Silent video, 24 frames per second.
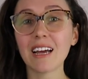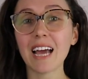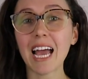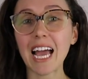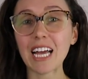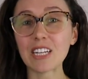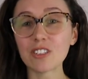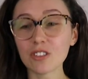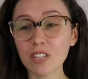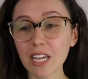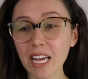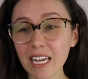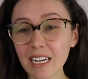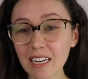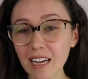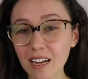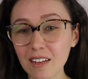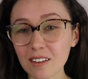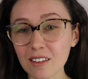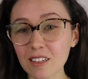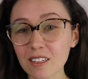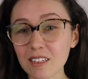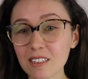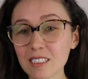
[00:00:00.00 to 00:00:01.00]
educate
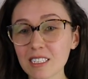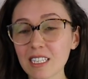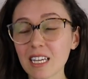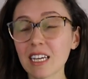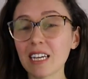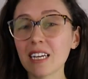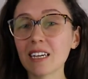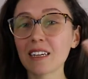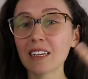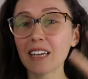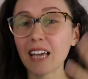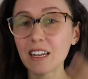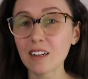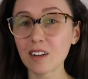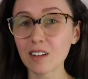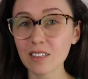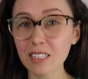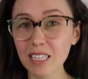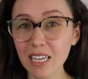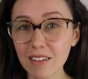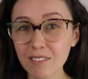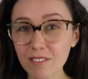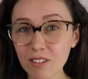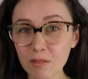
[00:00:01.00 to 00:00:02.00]
others, get all
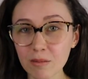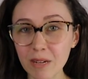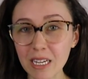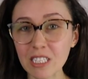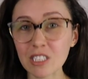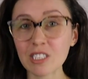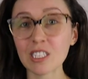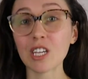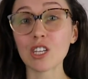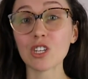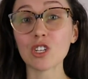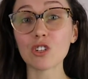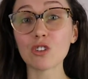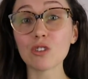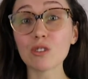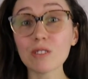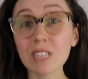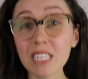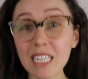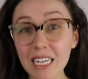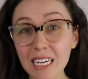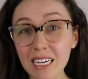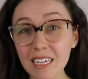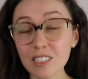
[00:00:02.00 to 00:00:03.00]
the information that you
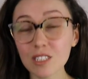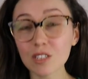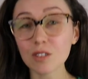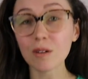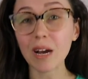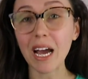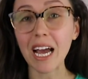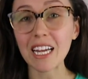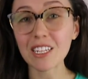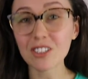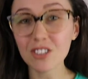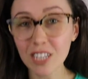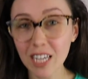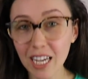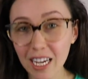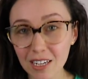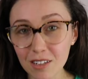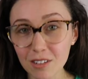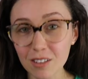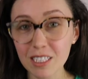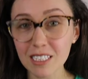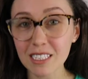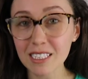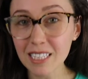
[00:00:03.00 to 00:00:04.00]
need to educate
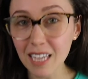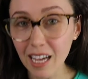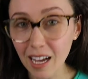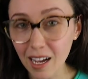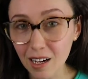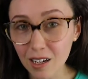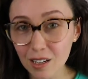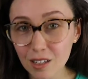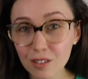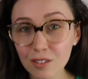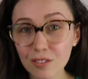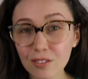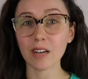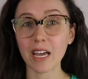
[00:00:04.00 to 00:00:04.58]
yourself.